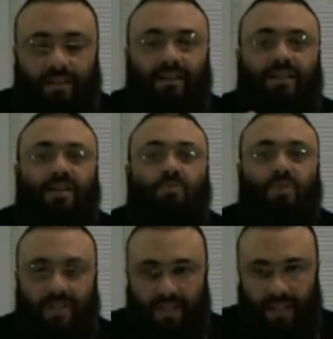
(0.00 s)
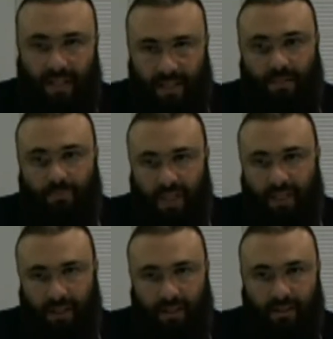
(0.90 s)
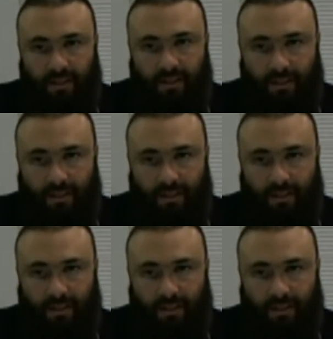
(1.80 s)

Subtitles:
liberty as a meaning,